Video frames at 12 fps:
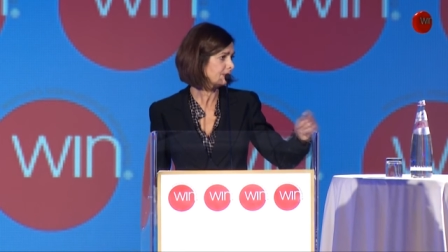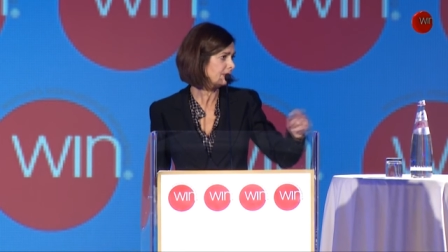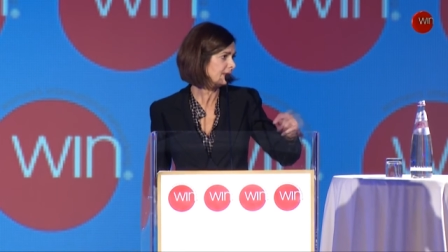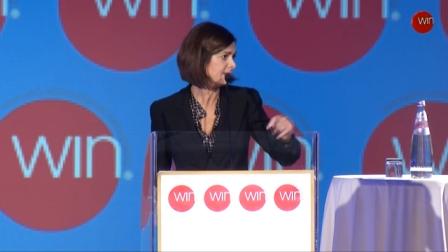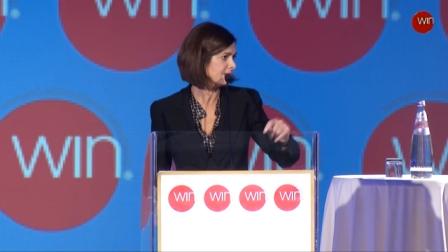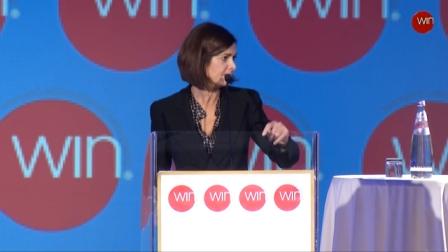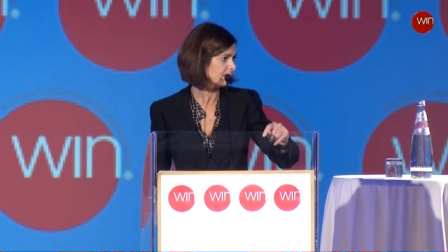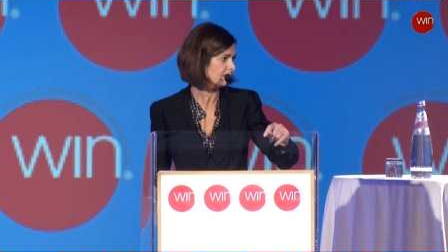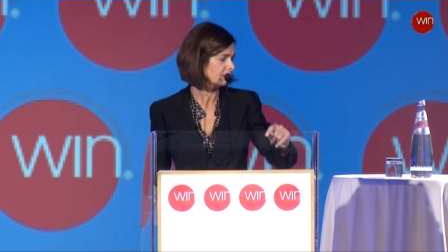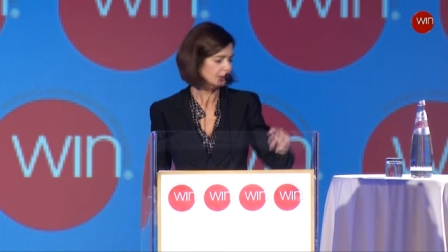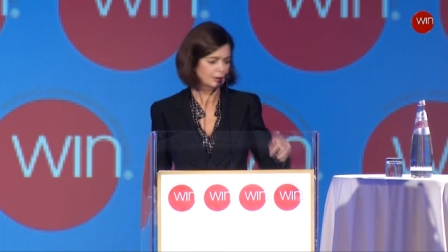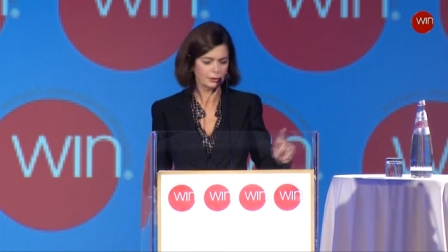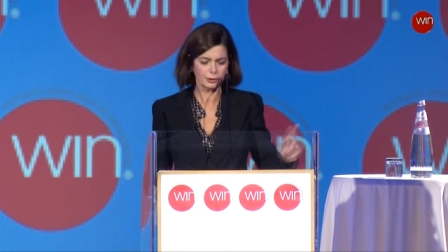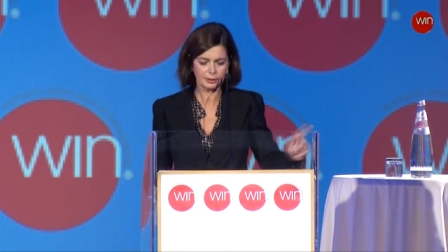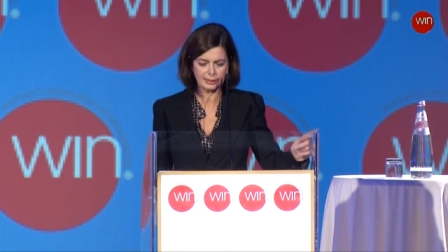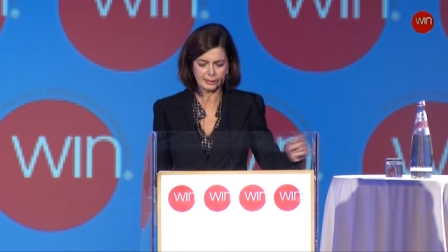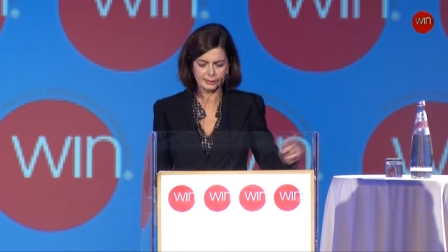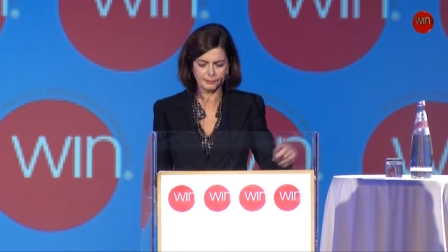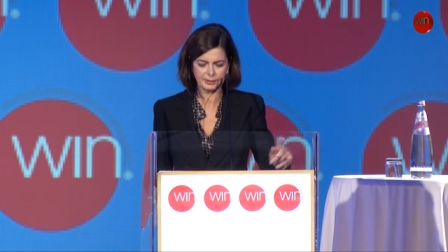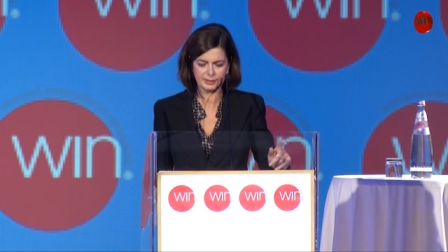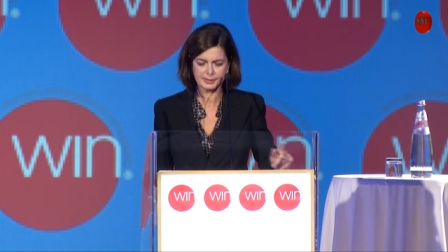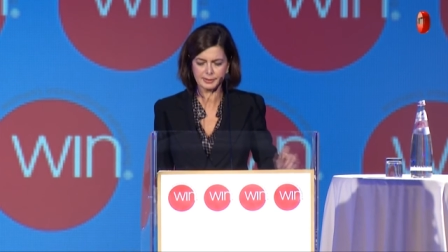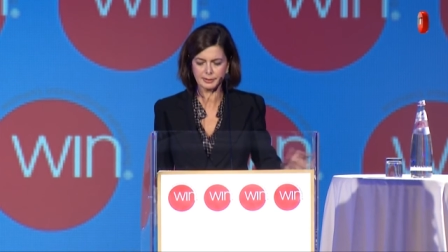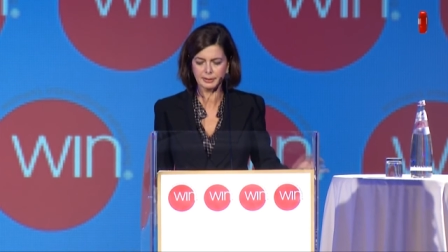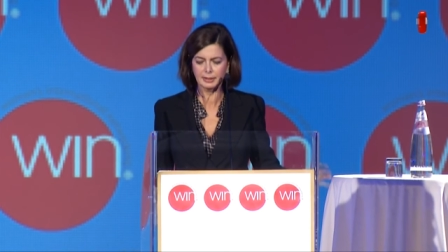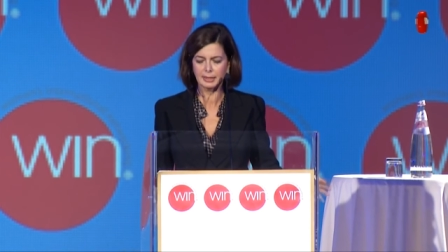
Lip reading: Minister, not Lady Minister.